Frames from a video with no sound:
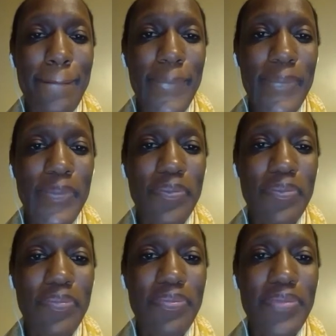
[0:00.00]

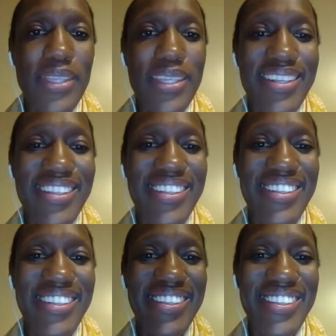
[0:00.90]

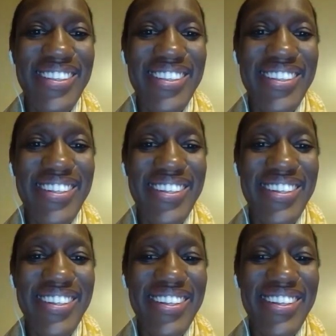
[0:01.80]

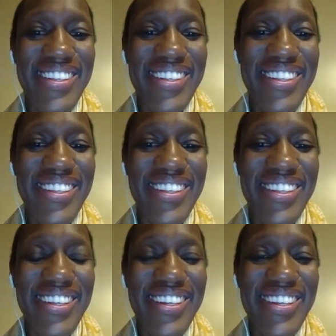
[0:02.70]

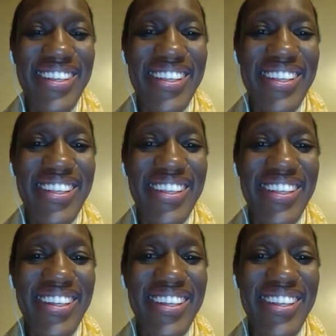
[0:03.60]

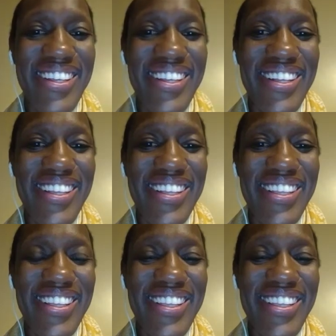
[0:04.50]

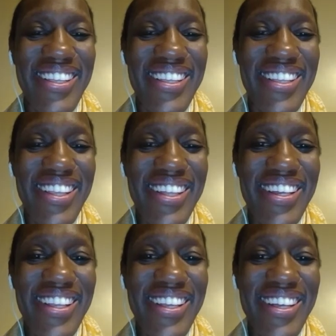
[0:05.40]

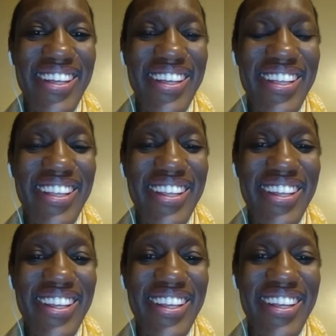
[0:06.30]

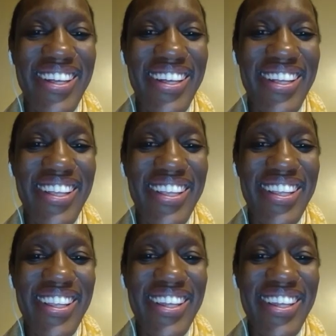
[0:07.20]
The person shown says nothing.